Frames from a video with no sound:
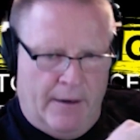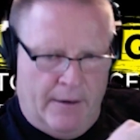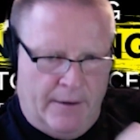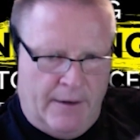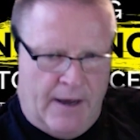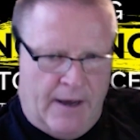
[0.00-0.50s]

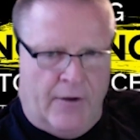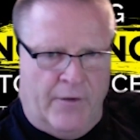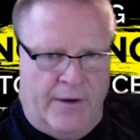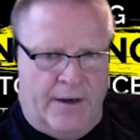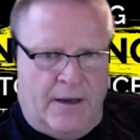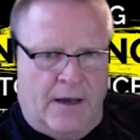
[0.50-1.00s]
not
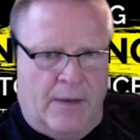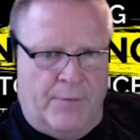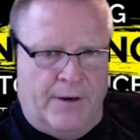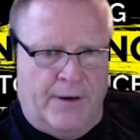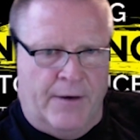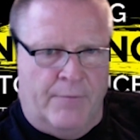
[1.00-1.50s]
only in the
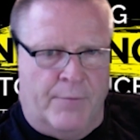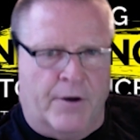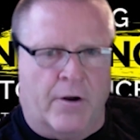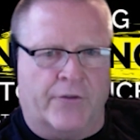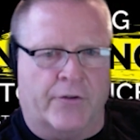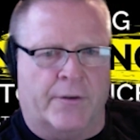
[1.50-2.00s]
company, but
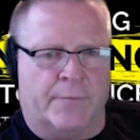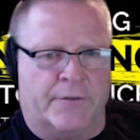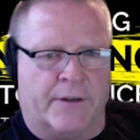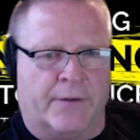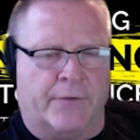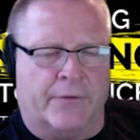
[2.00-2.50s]
also in
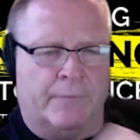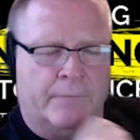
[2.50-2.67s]
themselves?